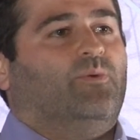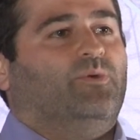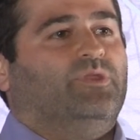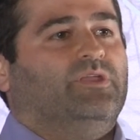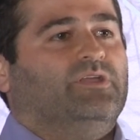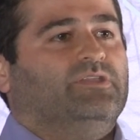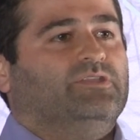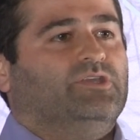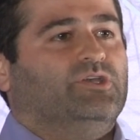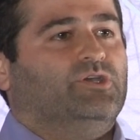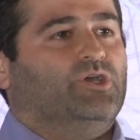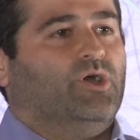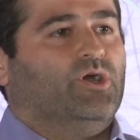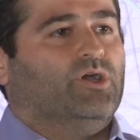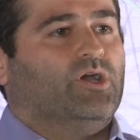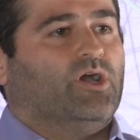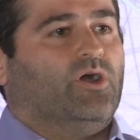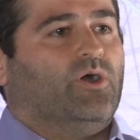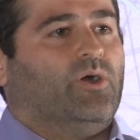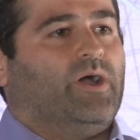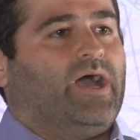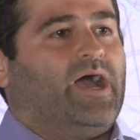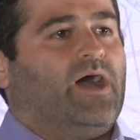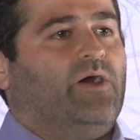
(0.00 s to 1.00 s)
with
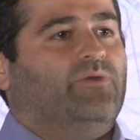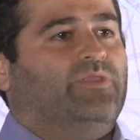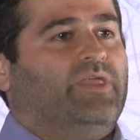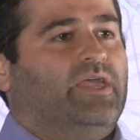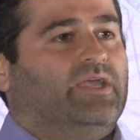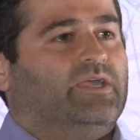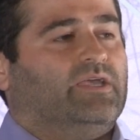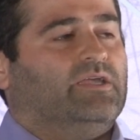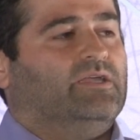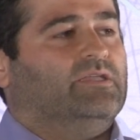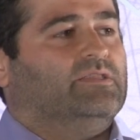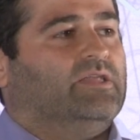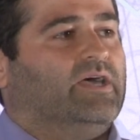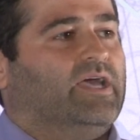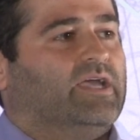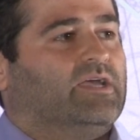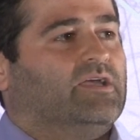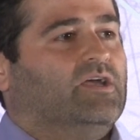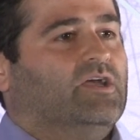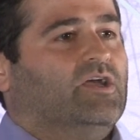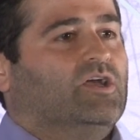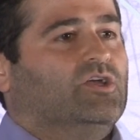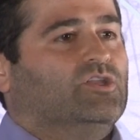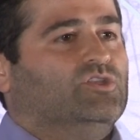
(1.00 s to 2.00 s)
Indiegogo, how they can
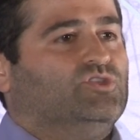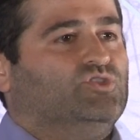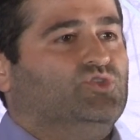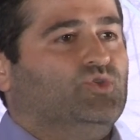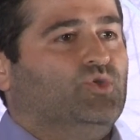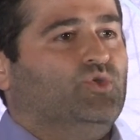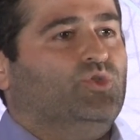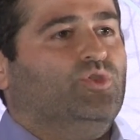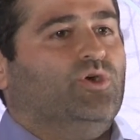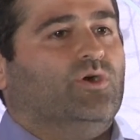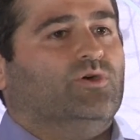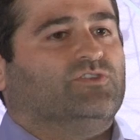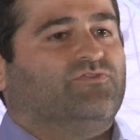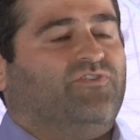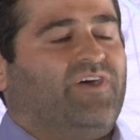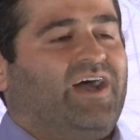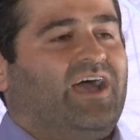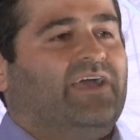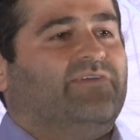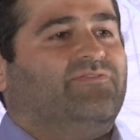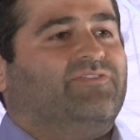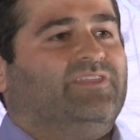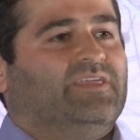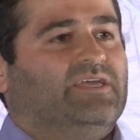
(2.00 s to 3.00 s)
do those
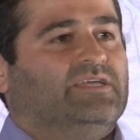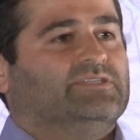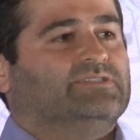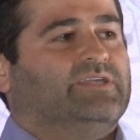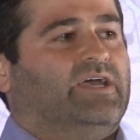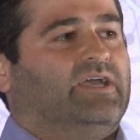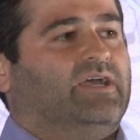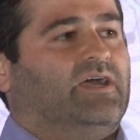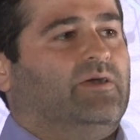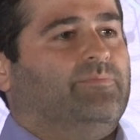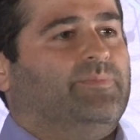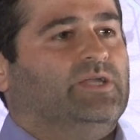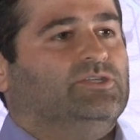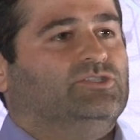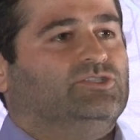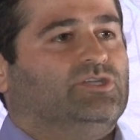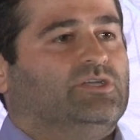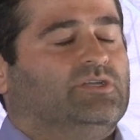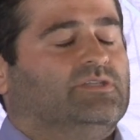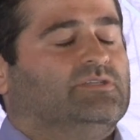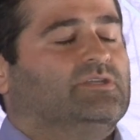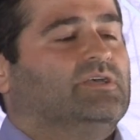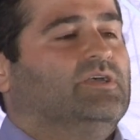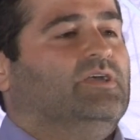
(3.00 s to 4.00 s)
5 things like I
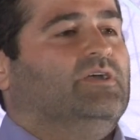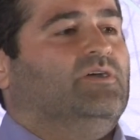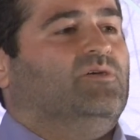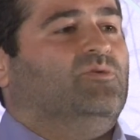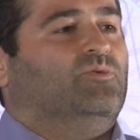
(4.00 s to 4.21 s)
mentioned,